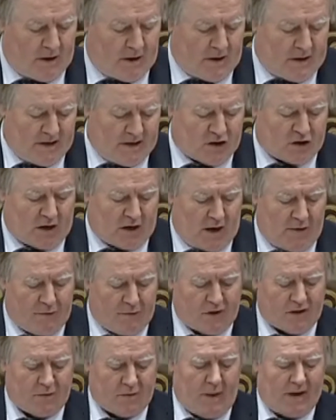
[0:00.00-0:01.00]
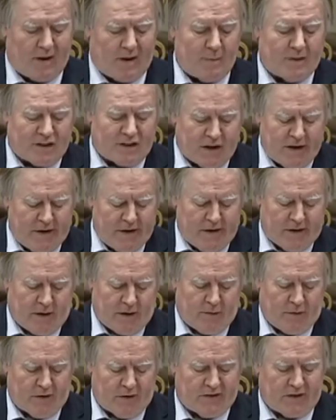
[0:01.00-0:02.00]
each day for it to make a material
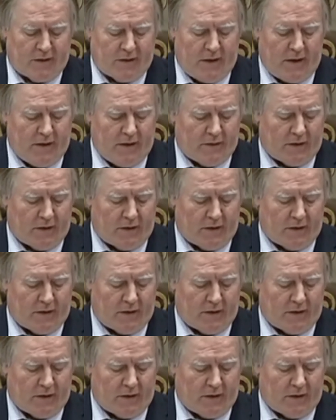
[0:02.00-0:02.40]
difference in